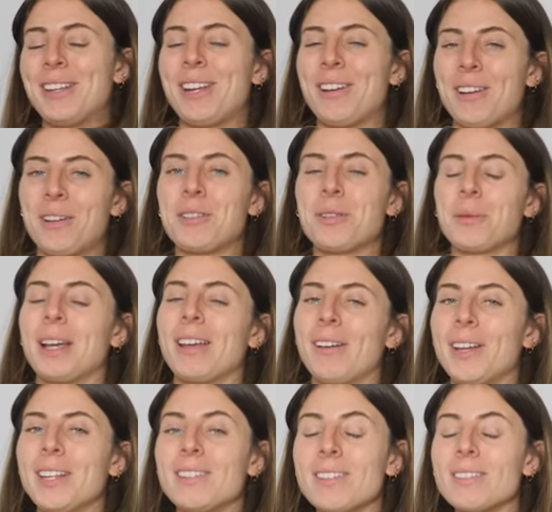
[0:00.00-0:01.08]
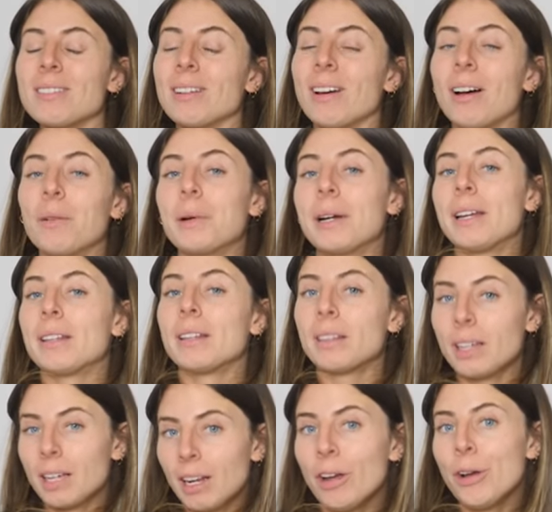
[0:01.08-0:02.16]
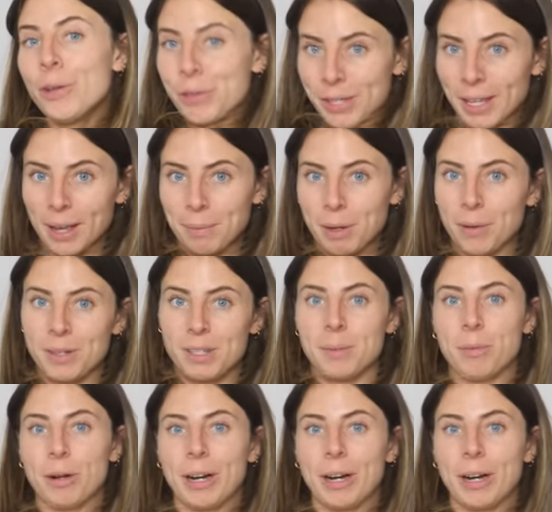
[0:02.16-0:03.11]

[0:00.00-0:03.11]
videos, we're going to start with the clothes that I'm going to